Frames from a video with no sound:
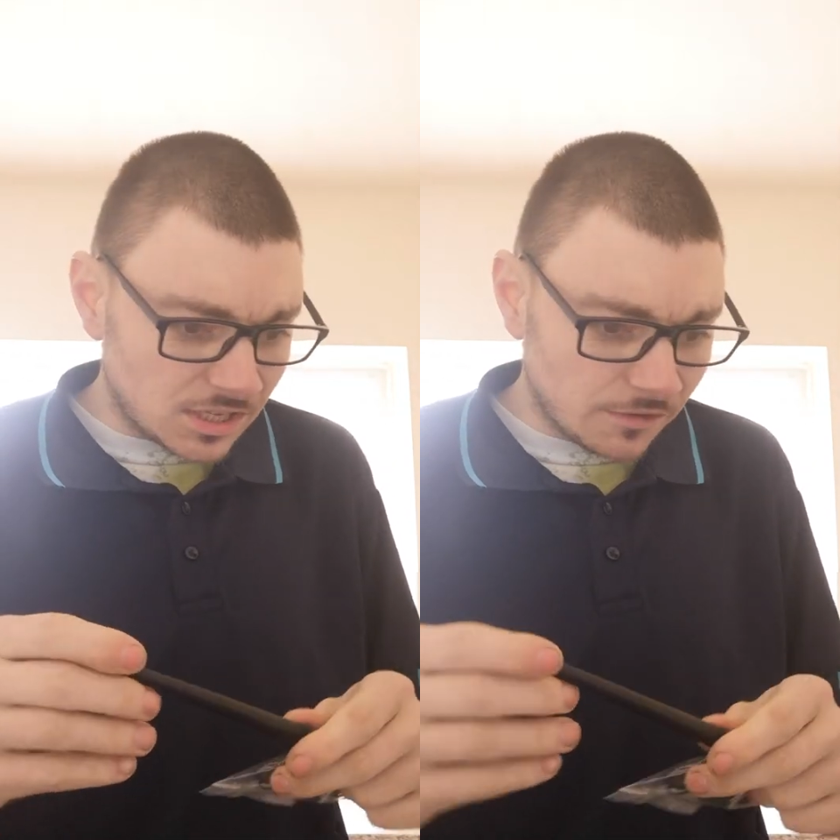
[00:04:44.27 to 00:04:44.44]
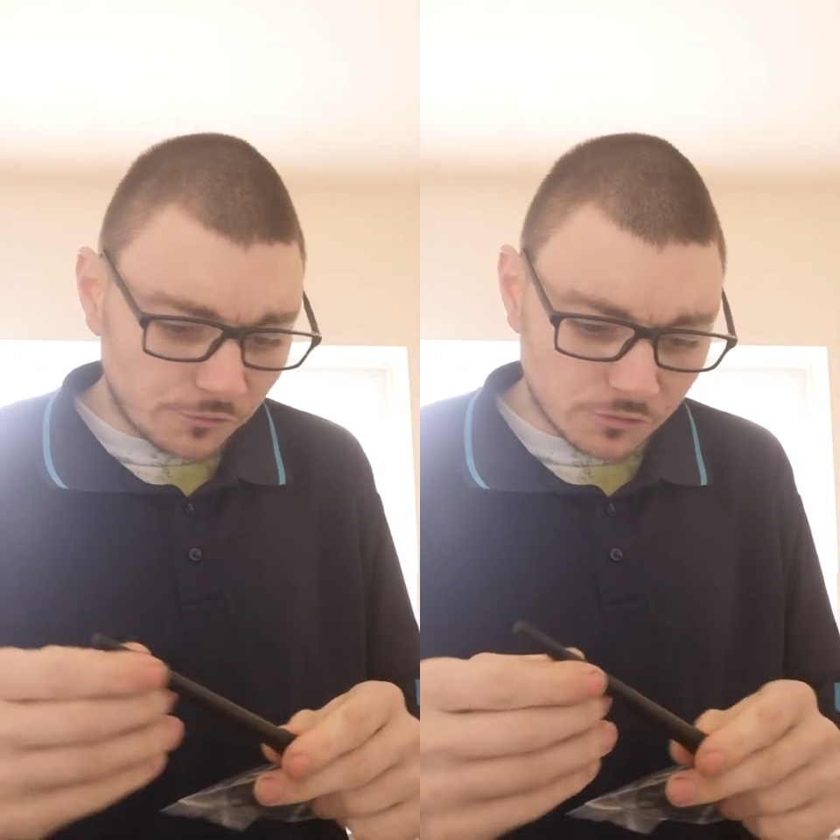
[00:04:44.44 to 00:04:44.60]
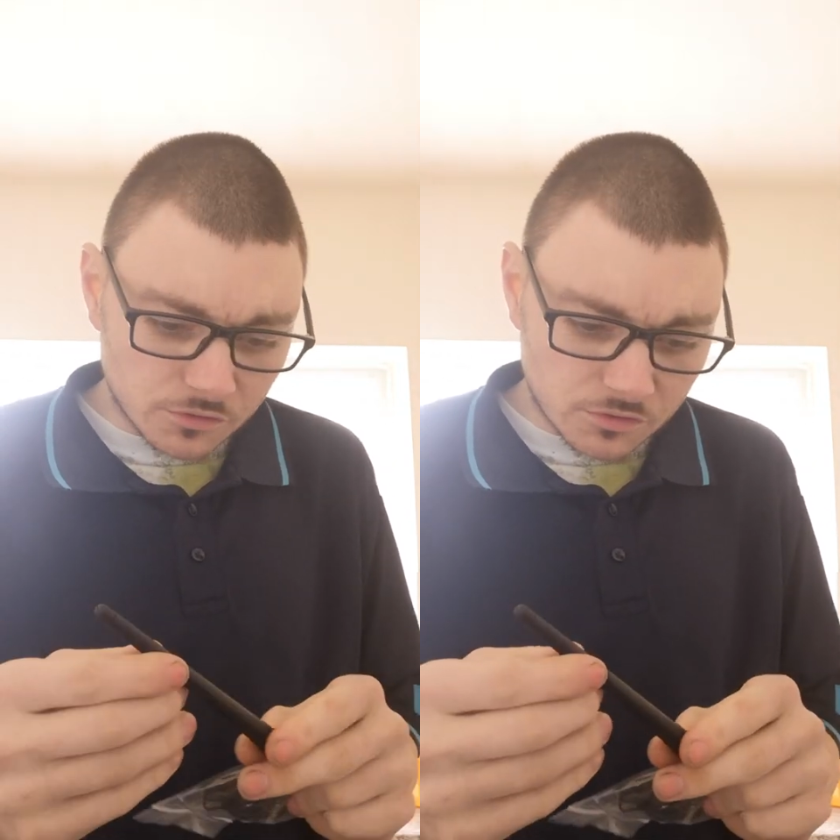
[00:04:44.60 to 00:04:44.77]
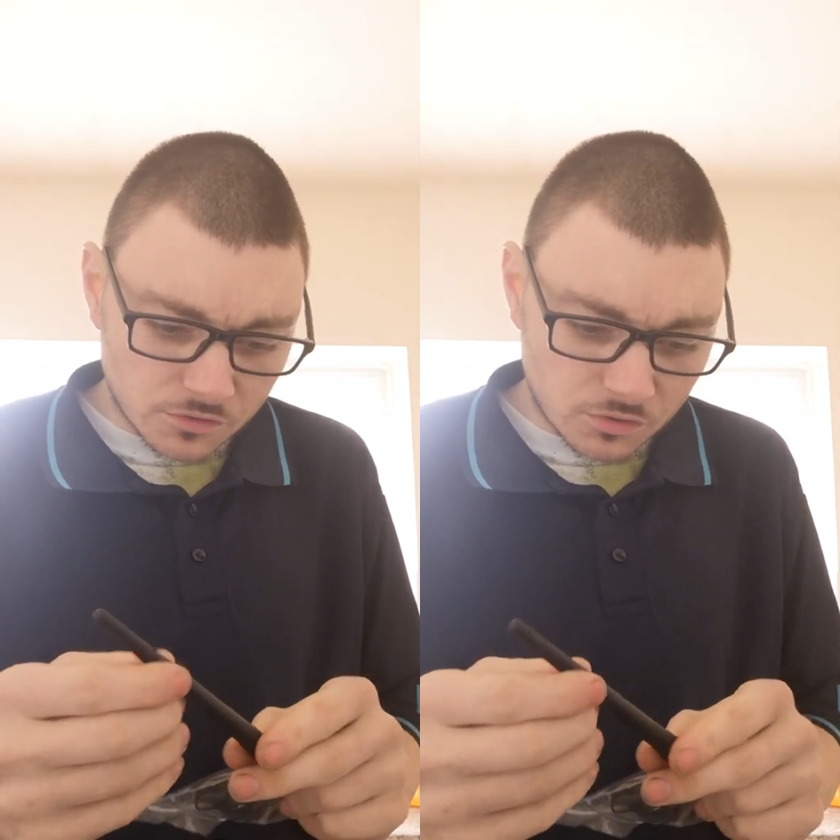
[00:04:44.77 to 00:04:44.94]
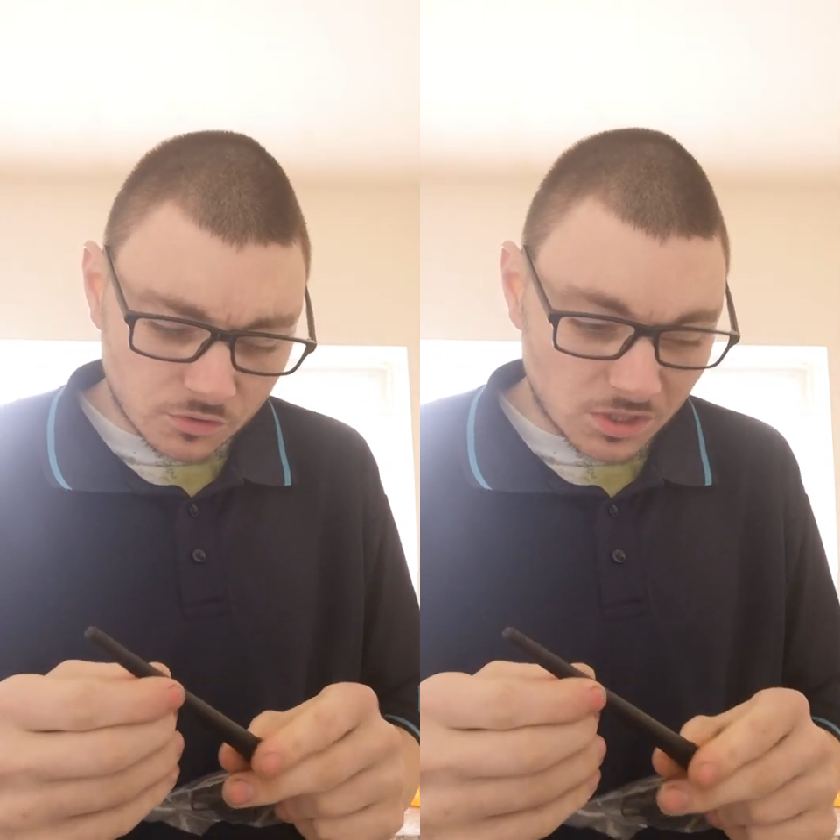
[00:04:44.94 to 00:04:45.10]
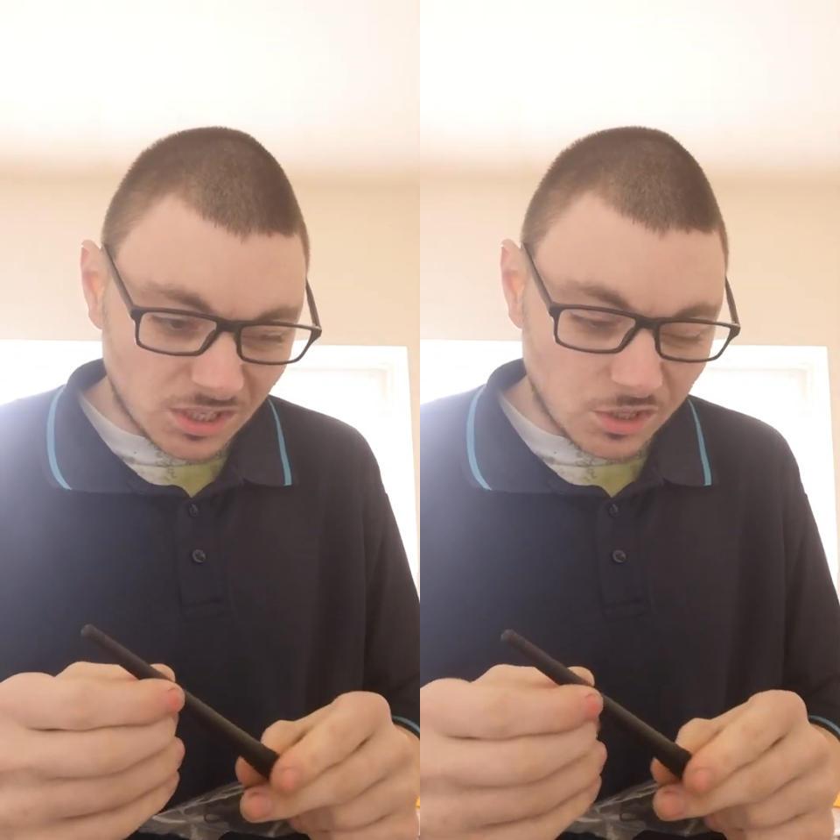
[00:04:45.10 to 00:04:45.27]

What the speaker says: different to the